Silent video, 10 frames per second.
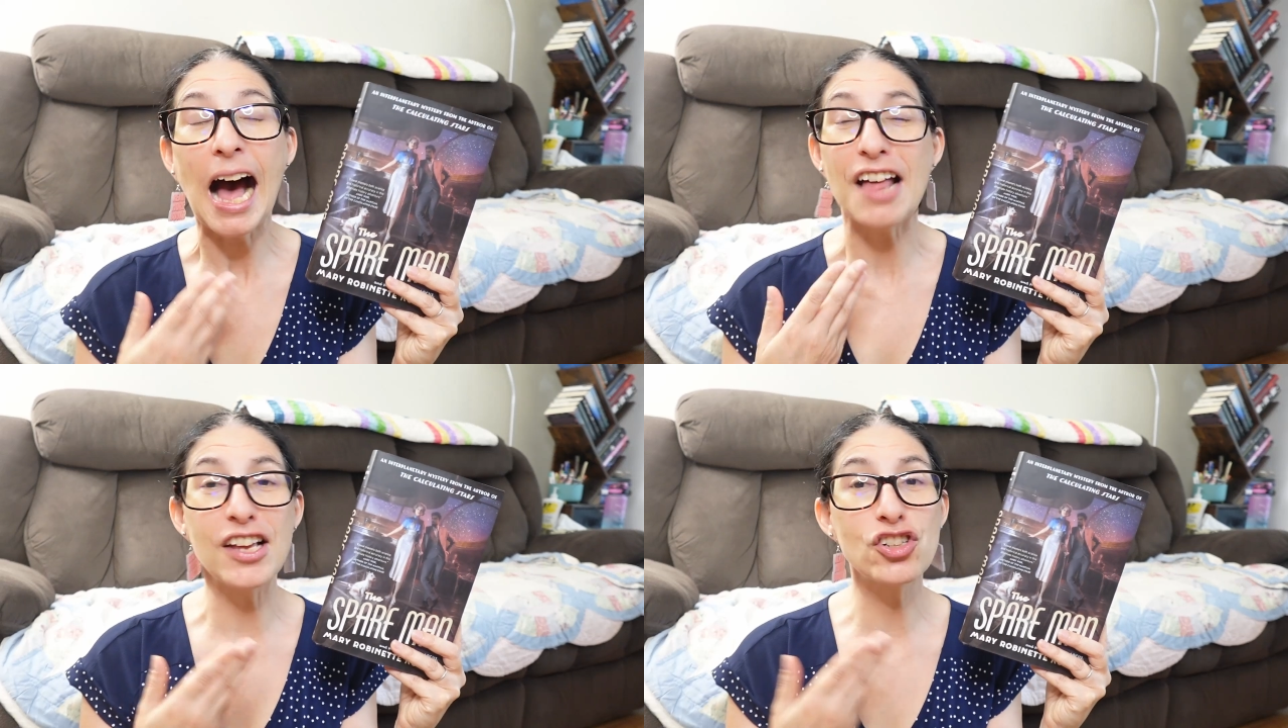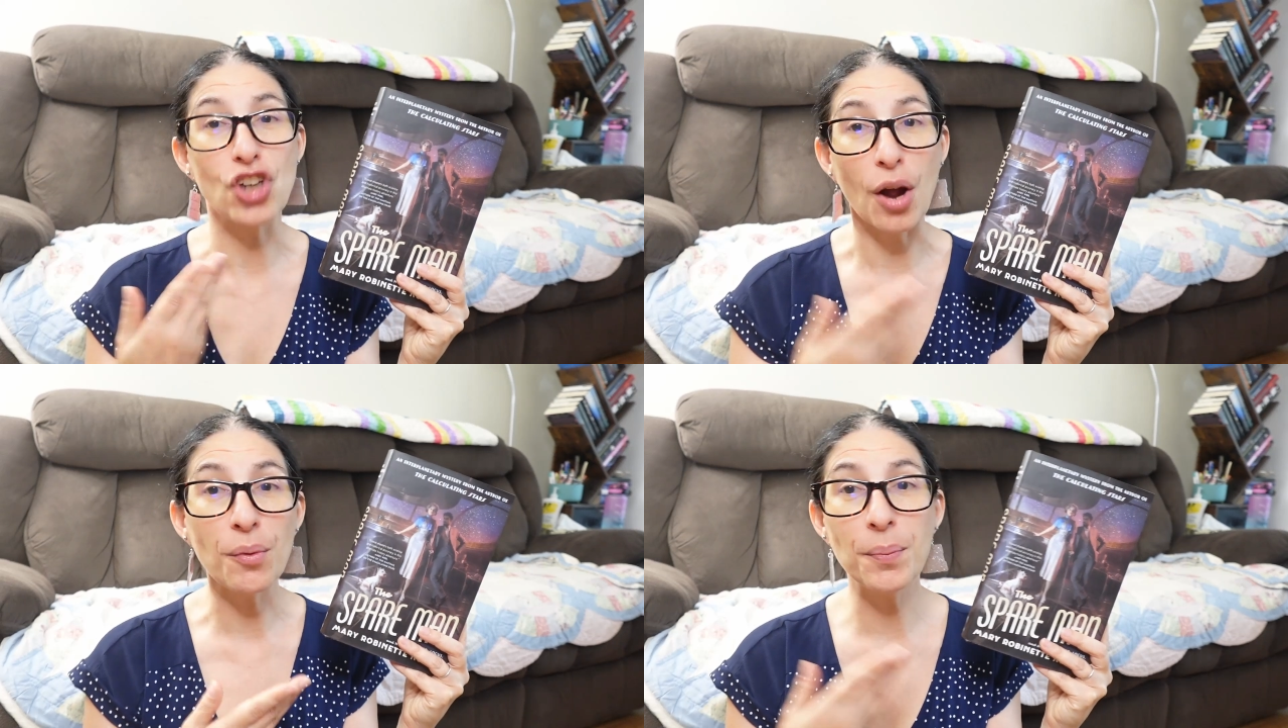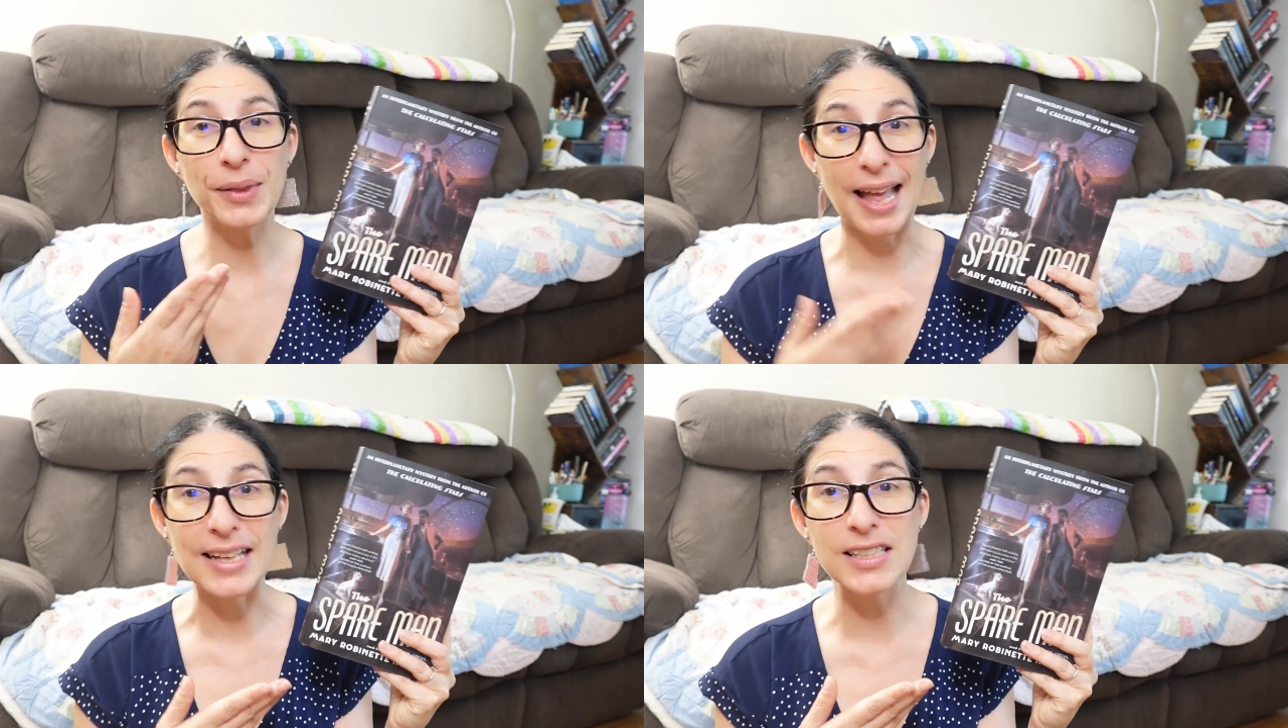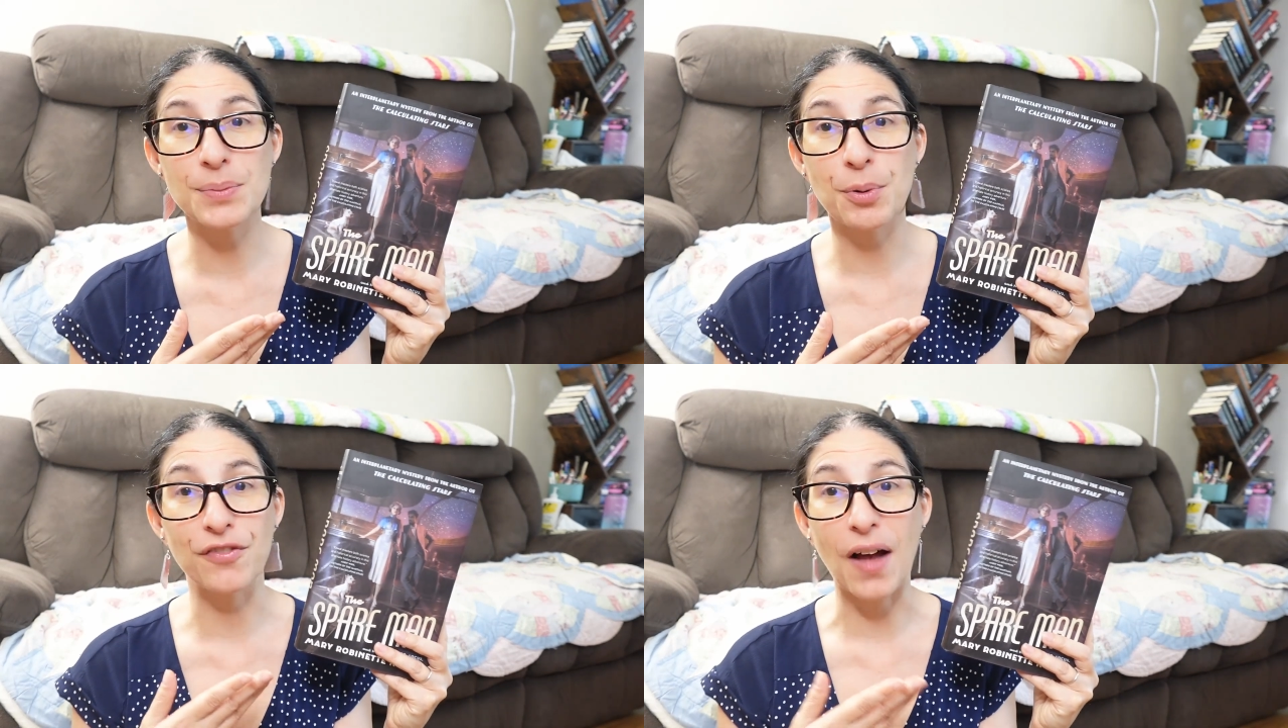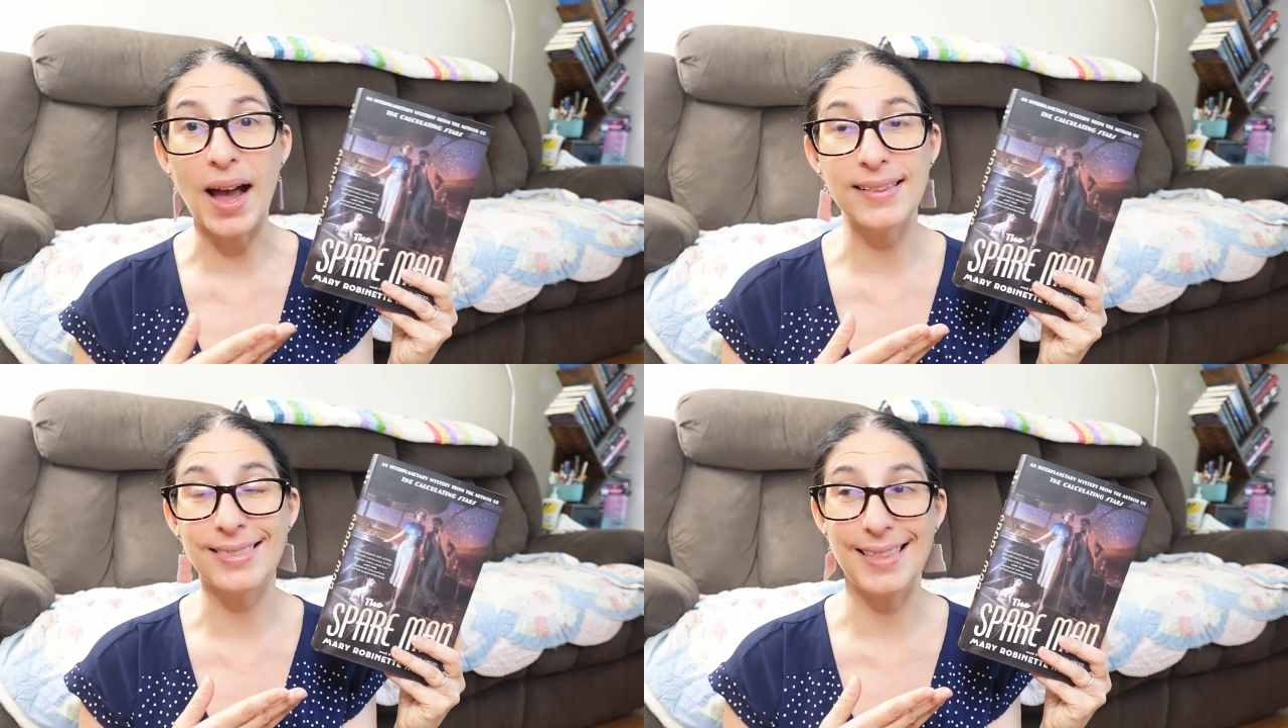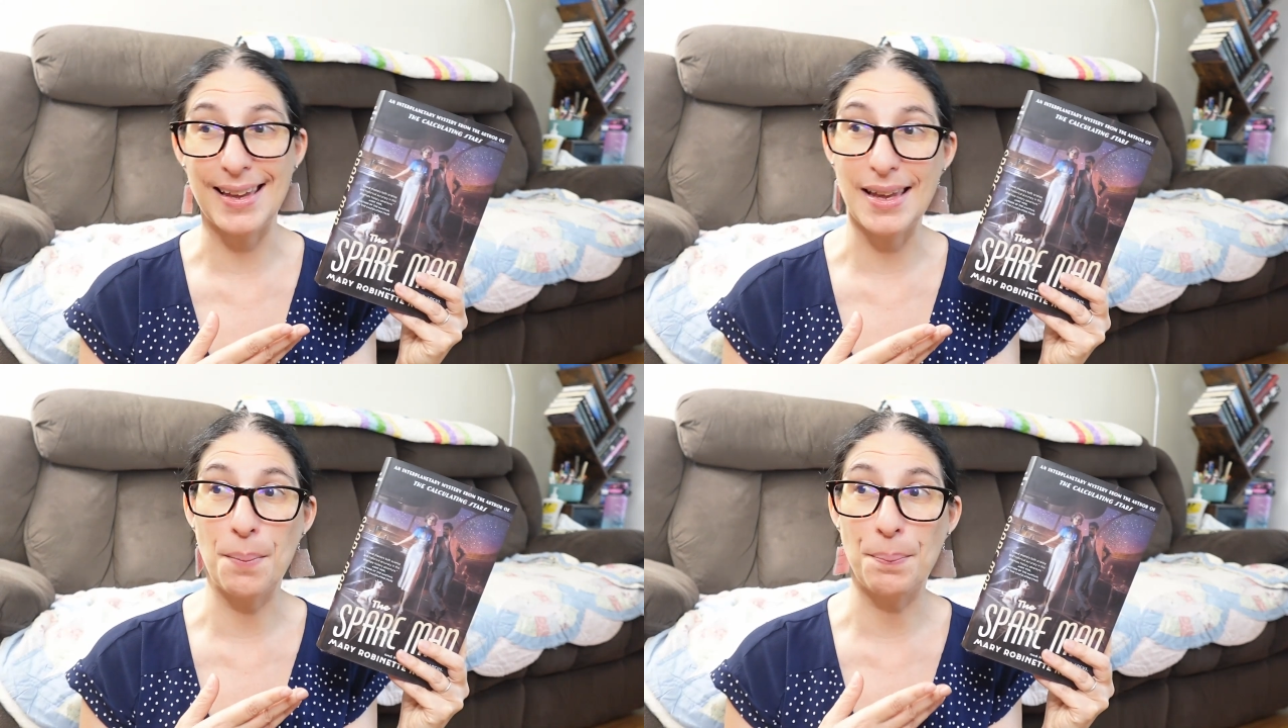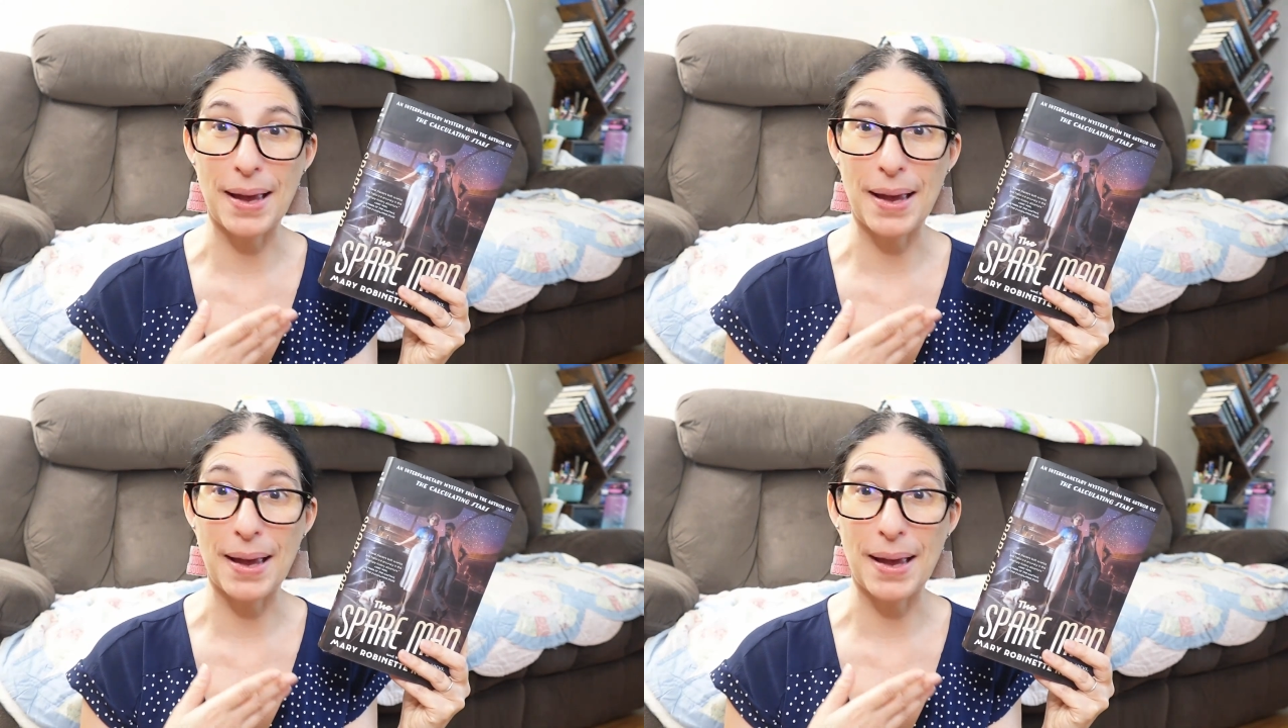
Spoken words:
I think genre blends provide the